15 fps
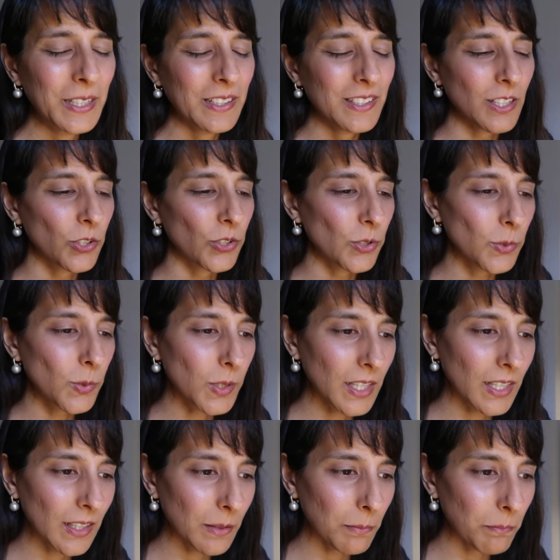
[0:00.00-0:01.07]
So you
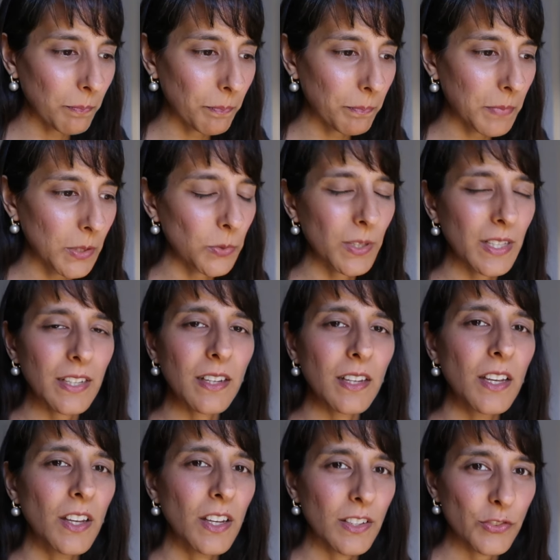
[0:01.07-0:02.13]
keep
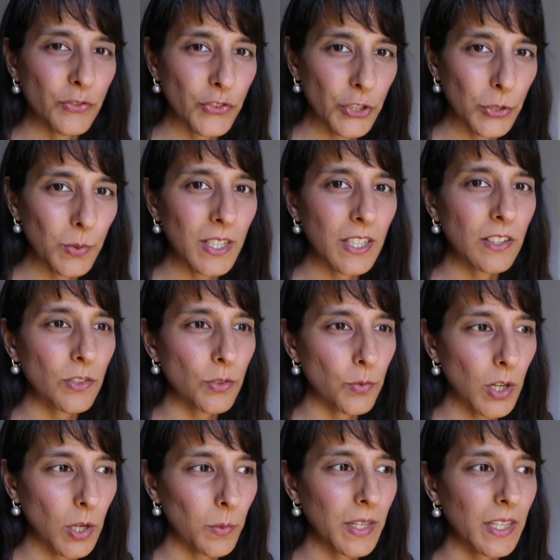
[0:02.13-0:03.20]
building, doing,
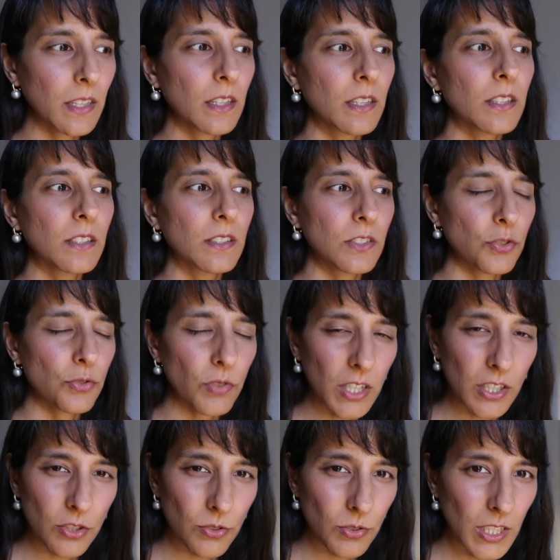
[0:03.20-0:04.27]
growing,
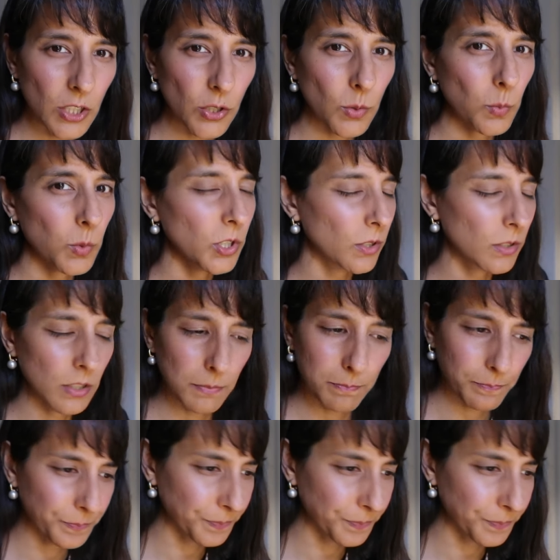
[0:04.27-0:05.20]
structuring your world.